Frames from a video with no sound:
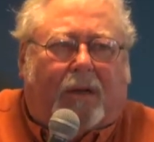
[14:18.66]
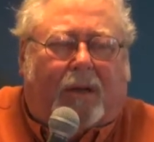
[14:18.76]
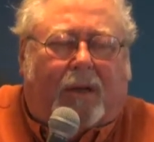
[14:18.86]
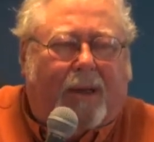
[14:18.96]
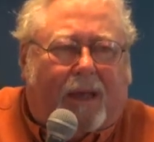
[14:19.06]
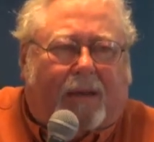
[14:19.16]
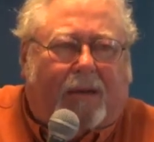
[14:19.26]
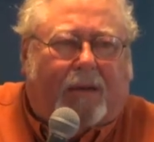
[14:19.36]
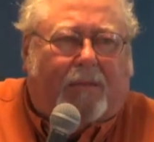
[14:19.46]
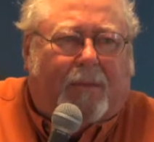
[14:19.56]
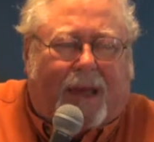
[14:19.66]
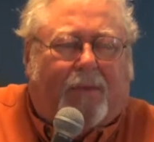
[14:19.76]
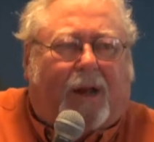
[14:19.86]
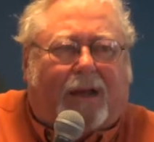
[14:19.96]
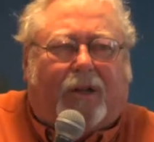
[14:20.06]
Amen? Man
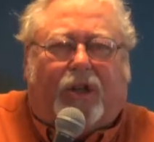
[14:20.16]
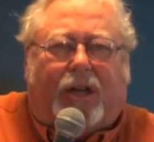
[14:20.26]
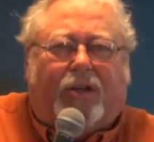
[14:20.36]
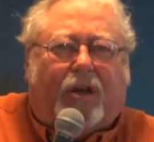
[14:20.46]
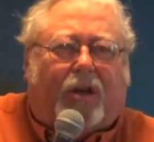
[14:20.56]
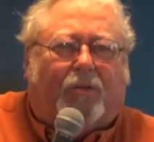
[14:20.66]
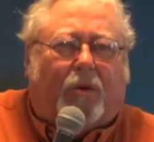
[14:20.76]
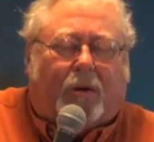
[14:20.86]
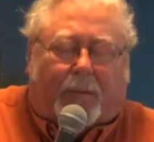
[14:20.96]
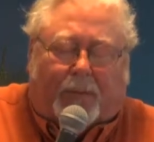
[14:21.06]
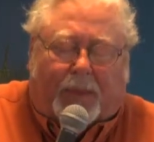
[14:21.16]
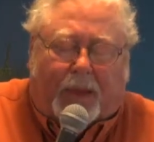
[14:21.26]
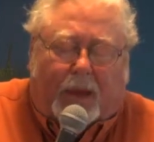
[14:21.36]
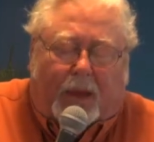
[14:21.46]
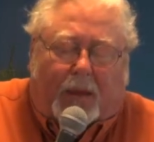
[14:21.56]
would like to change God's word.
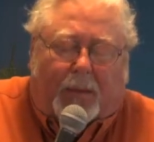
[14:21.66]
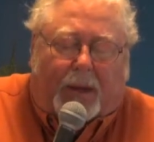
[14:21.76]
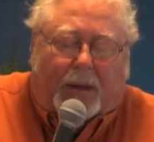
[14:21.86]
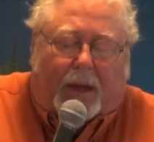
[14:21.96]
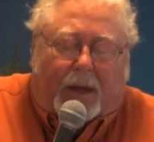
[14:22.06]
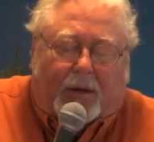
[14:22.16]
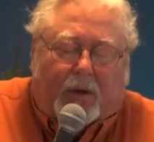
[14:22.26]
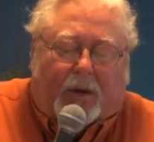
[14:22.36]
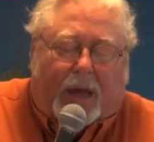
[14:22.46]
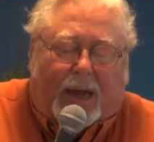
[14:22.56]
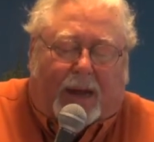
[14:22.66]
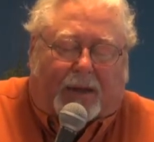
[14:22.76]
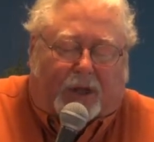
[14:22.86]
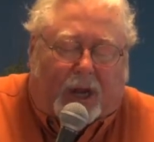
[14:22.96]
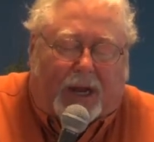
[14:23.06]
But you
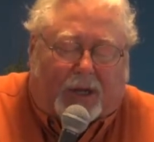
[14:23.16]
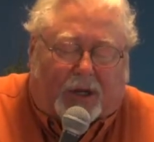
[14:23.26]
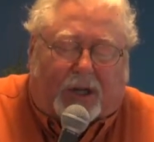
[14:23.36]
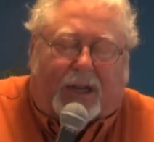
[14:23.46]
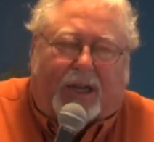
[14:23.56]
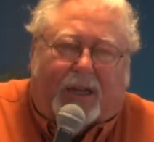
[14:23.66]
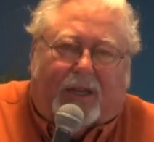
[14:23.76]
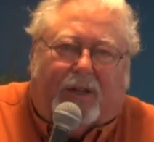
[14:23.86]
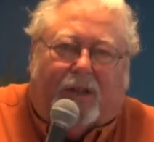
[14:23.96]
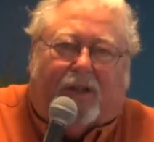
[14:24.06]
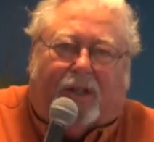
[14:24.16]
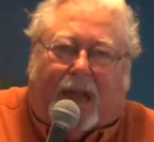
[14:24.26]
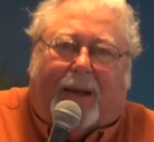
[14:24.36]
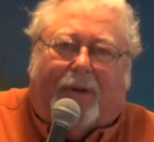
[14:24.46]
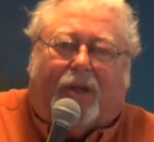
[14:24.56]
cannot change it. It is
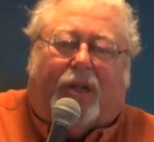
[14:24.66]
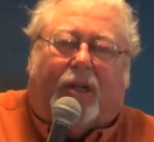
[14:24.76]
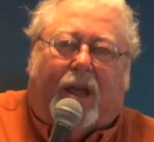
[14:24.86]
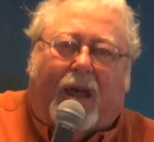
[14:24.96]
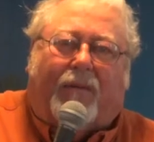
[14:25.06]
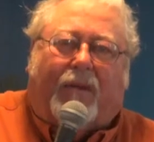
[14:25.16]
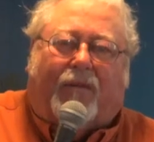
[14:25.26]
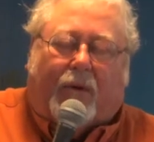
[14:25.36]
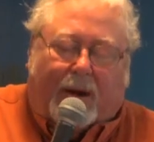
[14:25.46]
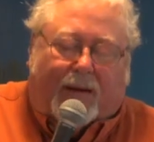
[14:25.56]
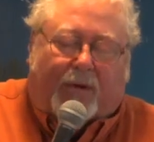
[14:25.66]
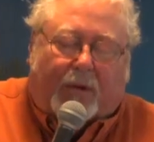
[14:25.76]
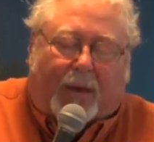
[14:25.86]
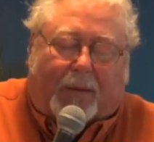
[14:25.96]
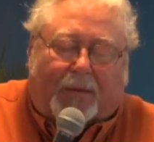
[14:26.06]
established in heaven forever,
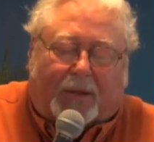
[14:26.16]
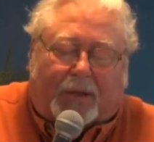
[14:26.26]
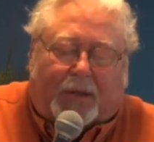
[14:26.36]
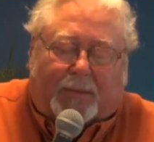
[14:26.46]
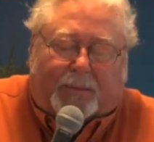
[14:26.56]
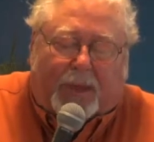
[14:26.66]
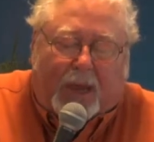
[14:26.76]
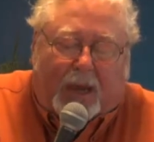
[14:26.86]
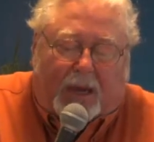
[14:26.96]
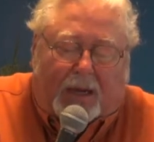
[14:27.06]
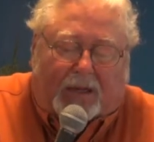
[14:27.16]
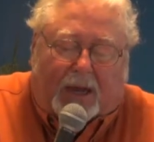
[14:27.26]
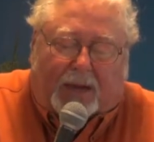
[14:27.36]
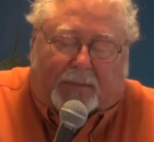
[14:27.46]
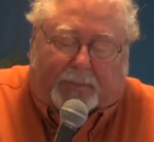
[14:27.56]
the Bible says. He
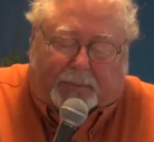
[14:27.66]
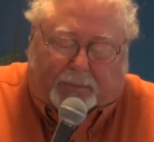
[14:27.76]
said